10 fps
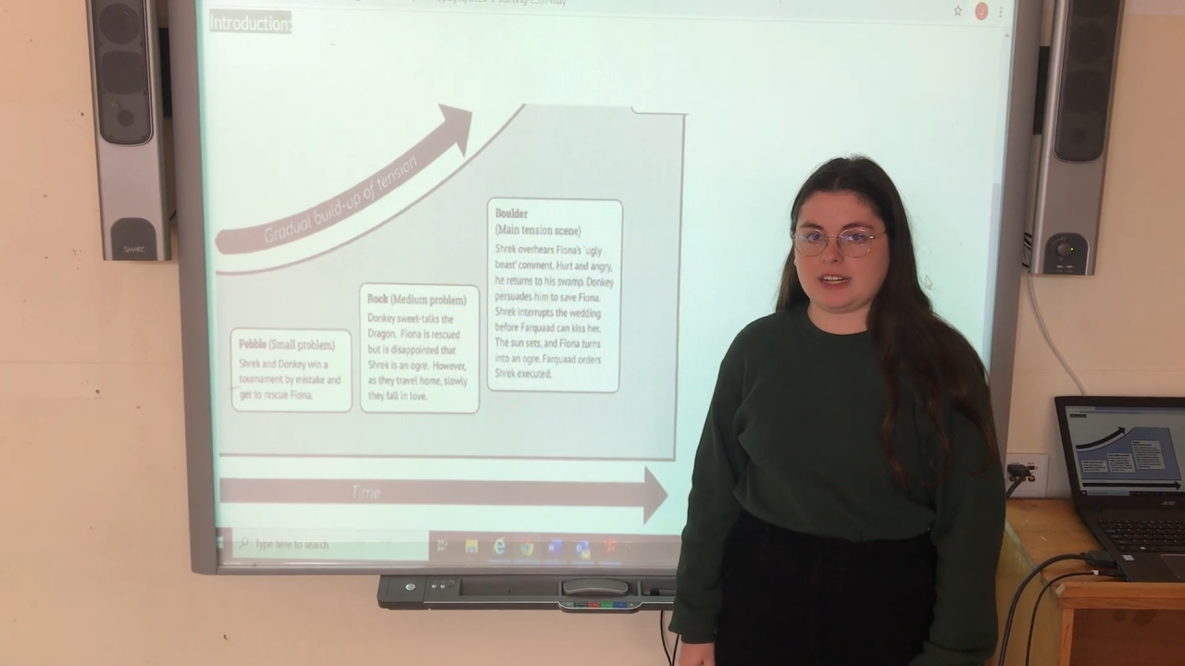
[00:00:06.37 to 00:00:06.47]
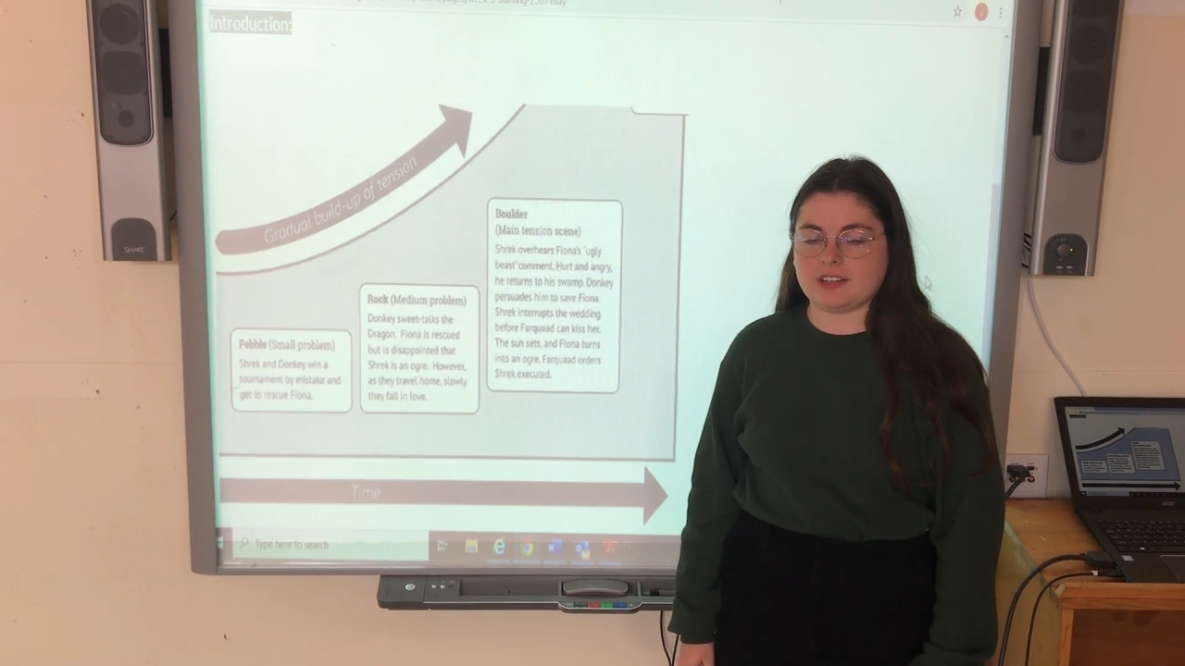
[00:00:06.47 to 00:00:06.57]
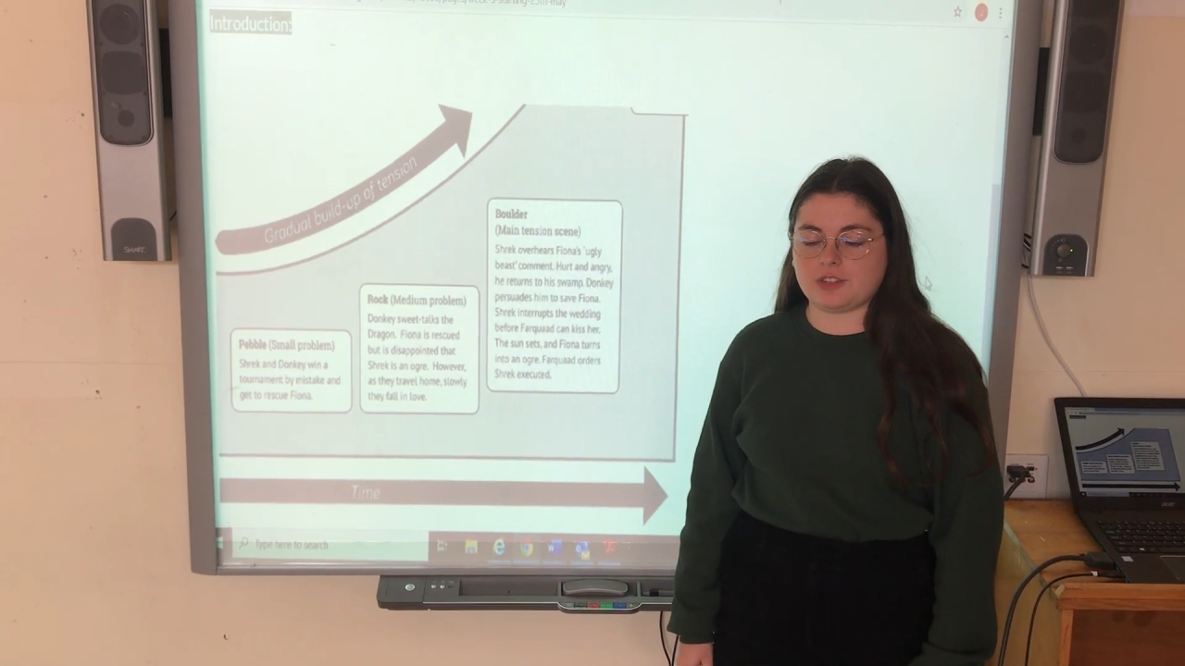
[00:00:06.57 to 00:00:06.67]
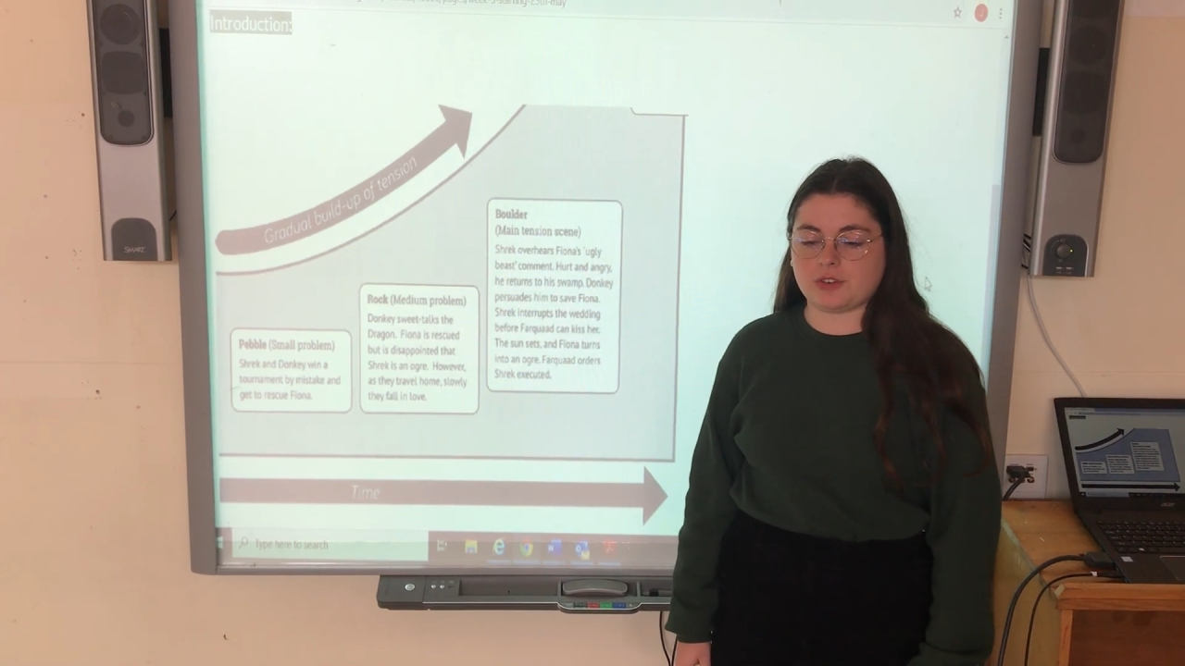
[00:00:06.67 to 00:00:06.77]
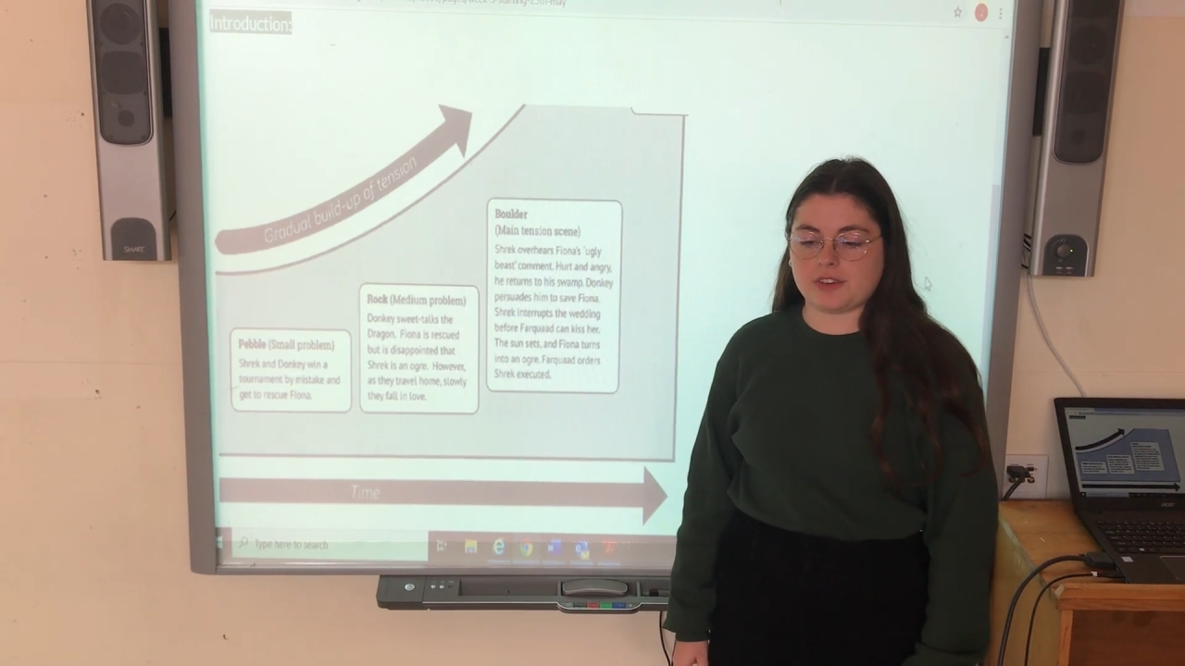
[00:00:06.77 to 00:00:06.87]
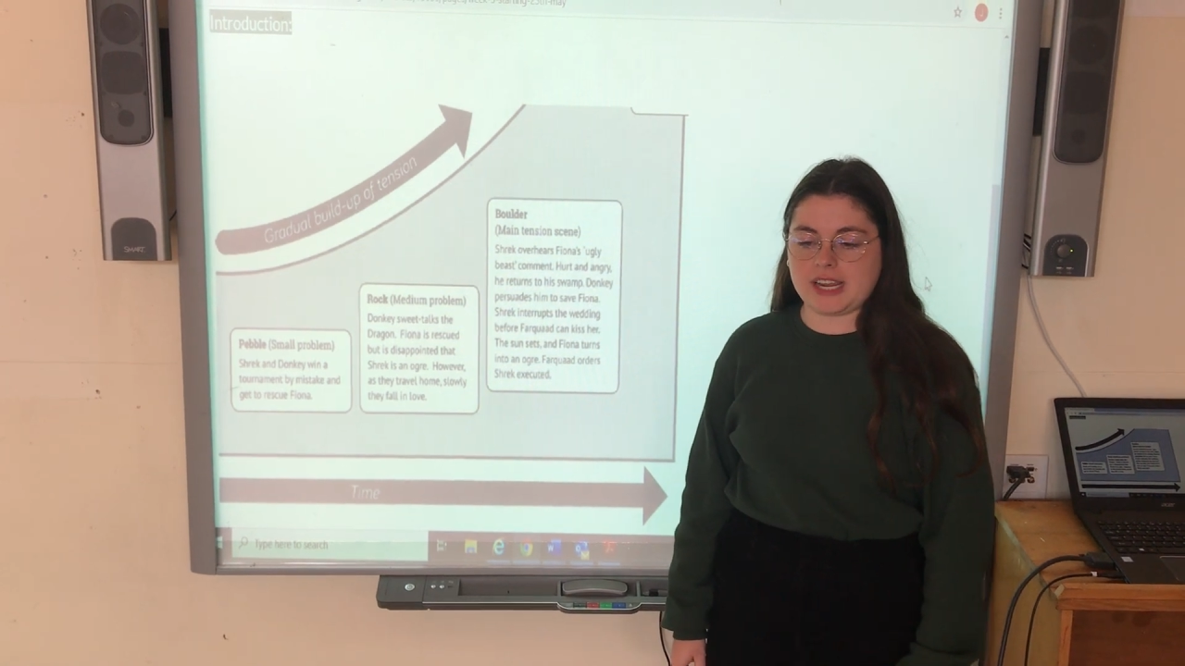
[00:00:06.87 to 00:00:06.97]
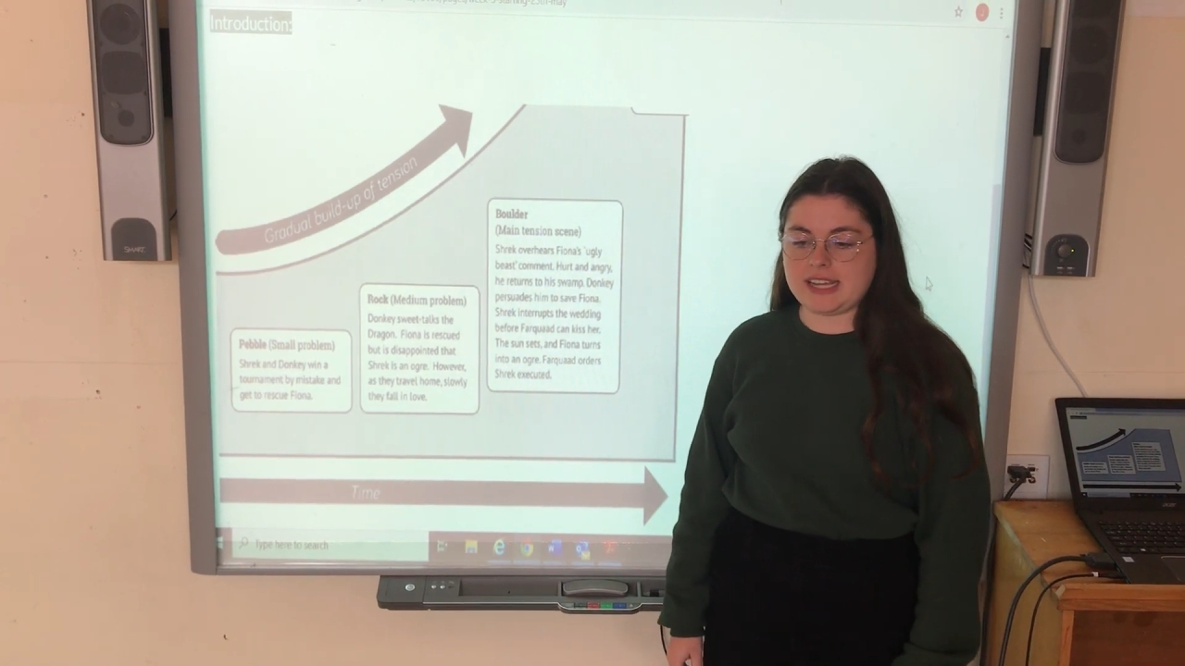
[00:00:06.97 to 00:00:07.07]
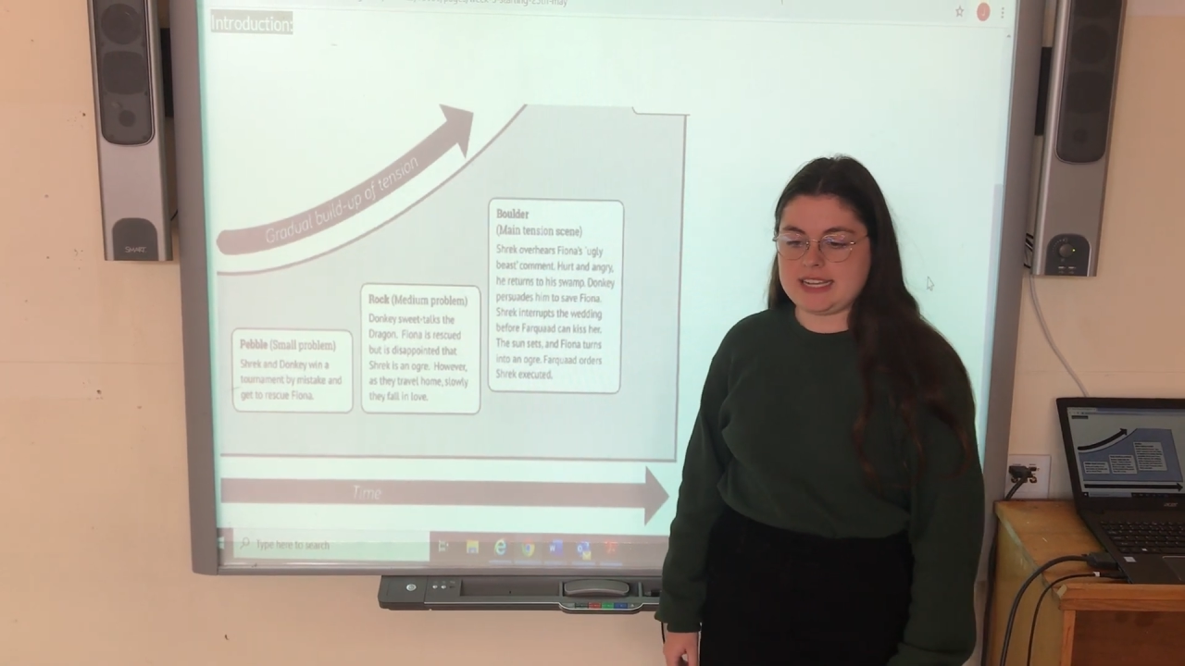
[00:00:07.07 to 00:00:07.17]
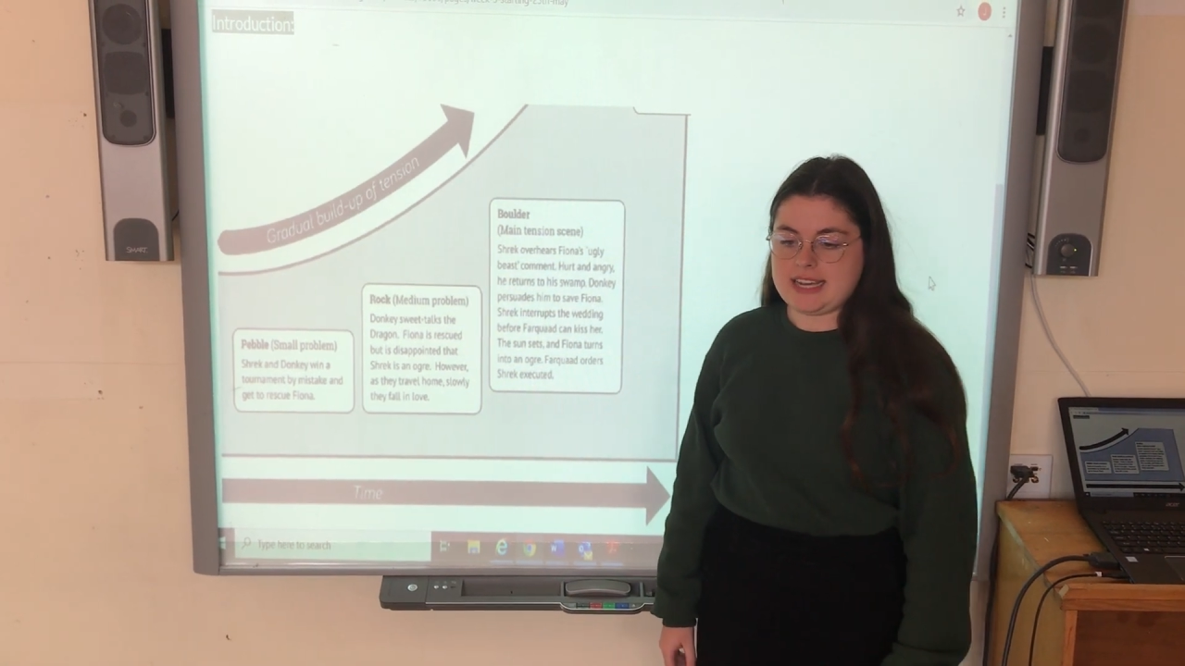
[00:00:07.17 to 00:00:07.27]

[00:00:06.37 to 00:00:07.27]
in the story.